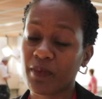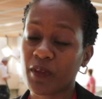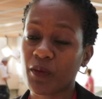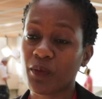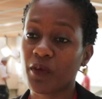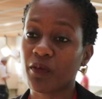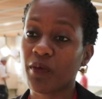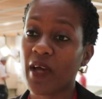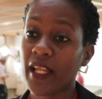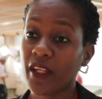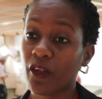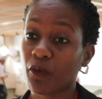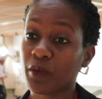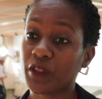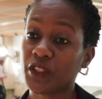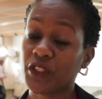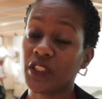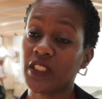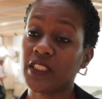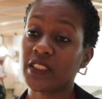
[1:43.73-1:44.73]
but we've had the
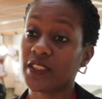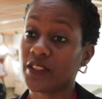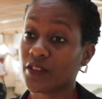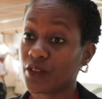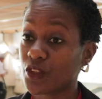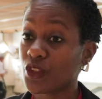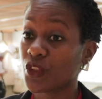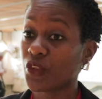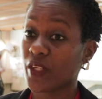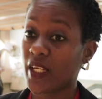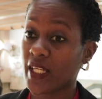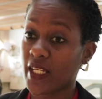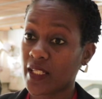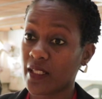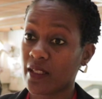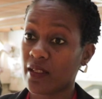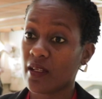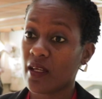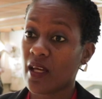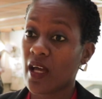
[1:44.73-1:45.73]
opportunity to train
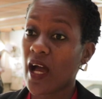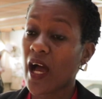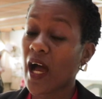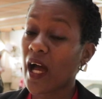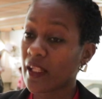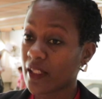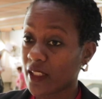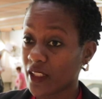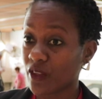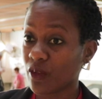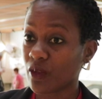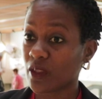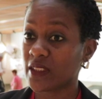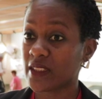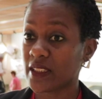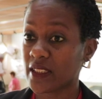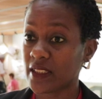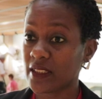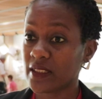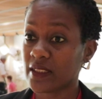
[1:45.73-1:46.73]
other
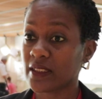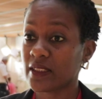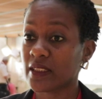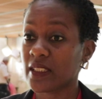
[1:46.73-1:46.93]
doctors,